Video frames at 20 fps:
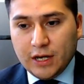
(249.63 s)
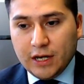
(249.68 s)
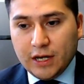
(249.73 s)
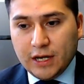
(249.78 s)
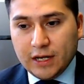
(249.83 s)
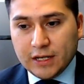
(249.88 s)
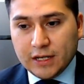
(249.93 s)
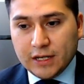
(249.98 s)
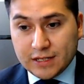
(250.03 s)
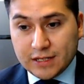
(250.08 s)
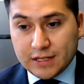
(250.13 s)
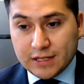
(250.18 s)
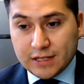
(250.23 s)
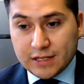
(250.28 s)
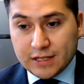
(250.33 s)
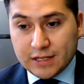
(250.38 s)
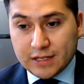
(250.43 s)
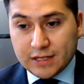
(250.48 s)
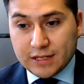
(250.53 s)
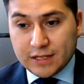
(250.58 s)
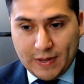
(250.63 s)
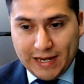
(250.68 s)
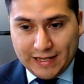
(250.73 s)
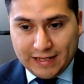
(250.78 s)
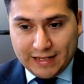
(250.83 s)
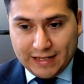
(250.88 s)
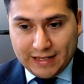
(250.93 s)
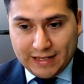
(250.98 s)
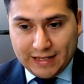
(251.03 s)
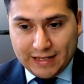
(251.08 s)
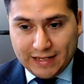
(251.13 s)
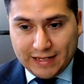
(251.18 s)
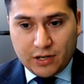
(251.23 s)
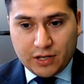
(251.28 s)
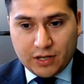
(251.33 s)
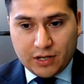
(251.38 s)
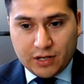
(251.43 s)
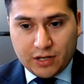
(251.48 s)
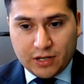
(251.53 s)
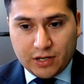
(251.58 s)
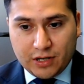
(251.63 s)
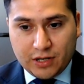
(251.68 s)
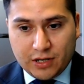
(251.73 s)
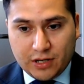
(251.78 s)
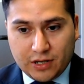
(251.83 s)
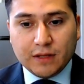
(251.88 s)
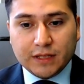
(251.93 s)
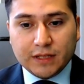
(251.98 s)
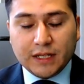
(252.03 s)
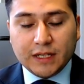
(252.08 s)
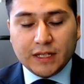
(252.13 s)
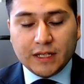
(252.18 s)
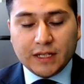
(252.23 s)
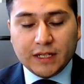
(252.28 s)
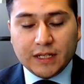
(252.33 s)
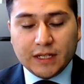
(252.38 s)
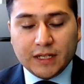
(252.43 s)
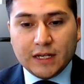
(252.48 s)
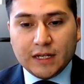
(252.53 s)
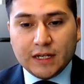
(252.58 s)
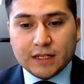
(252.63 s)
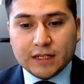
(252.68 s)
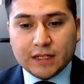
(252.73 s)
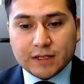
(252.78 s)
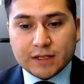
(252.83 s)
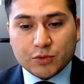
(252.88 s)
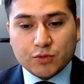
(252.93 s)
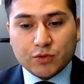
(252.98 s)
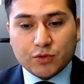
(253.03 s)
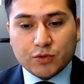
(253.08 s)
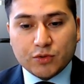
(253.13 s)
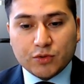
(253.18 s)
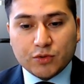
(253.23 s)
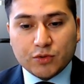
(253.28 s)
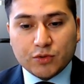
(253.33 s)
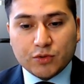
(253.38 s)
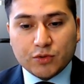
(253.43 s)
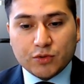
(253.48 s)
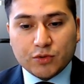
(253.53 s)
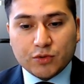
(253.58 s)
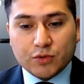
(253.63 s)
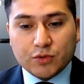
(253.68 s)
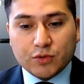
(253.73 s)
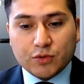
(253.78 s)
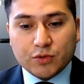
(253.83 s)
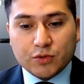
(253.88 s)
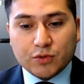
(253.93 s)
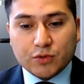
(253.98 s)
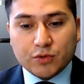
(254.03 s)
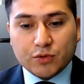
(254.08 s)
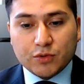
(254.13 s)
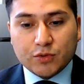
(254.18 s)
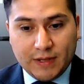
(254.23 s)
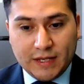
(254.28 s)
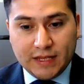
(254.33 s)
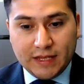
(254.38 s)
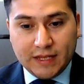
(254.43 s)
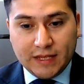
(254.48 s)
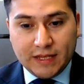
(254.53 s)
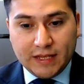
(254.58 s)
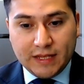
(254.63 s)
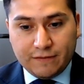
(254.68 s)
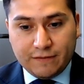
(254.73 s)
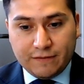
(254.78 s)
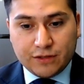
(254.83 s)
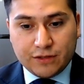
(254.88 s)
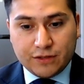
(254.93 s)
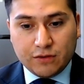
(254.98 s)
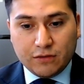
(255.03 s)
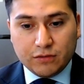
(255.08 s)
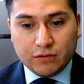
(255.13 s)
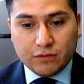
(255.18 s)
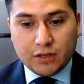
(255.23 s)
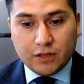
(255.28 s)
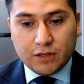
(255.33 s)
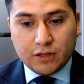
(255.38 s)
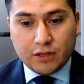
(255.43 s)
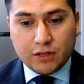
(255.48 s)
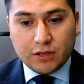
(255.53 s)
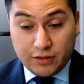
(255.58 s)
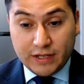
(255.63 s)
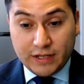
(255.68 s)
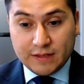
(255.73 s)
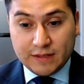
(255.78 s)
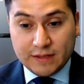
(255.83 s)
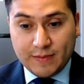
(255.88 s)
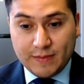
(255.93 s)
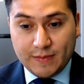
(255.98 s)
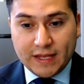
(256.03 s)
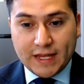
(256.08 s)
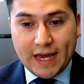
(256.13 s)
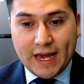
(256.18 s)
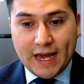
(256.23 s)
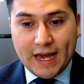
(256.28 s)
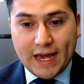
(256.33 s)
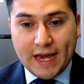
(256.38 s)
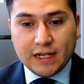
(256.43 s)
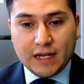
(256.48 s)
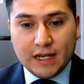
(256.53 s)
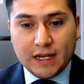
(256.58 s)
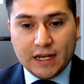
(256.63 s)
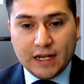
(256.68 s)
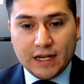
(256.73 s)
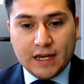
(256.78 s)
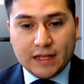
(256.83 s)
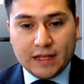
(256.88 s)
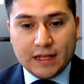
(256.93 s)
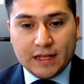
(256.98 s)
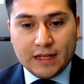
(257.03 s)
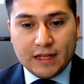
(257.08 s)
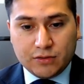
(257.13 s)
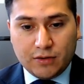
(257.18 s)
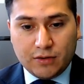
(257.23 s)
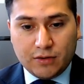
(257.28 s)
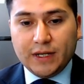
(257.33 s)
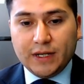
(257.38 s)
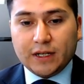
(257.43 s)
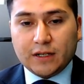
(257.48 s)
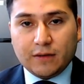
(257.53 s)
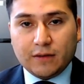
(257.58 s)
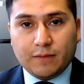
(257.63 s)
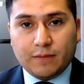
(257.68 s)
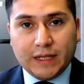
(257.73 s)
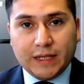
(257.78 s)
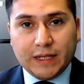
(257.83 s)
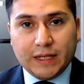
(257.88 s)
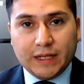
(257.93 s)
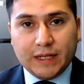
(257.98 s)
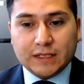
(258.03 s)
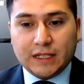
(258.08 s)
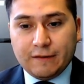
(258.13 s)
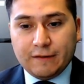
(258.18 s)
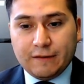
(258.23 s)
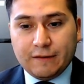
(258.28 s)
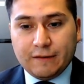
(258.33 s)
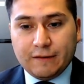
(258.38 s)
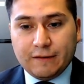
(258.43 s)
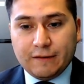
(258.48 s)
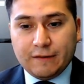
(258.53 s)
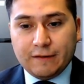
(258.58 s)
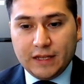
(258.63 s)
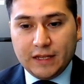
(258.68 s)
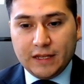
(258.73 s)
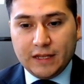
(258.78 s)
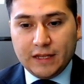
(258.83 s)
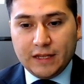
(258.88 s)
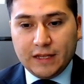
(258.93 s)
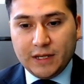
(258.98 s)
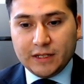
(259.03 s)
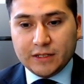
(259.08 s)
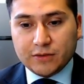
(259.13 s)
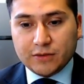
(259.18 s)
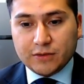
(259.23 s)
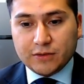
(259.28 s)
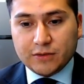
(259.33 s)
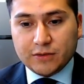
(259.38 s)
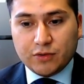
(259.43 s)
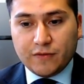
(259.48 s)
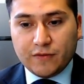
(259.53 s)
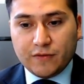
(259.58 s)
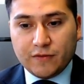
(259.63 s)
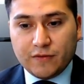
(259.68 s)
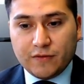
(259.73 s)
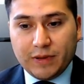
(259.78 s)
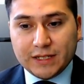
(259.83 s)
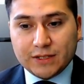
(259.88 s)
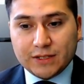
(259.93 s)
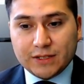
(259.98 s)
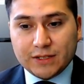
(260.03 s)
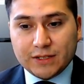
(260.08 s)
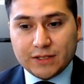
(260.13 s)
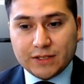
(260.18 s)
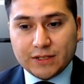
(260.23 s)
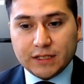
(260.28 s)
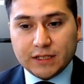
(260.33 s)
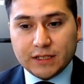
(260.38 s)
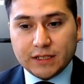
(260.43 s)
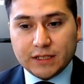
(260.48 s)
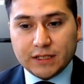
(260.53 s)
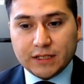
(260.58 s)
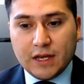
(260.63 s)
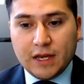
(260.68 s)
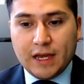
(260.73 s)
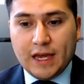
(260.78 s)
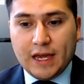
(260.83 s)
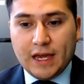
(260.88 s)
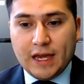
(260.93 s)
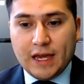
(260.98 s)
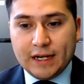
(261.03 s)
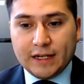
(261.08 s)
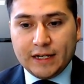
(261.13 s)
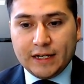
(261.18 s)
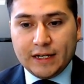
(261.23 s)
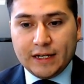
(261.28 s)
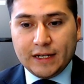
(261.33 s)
some people suspect that this market is building some sort of head and shoulders, this being the left shoulder, this being the head, this sort of being a complex left, and this being some sort of complex right. And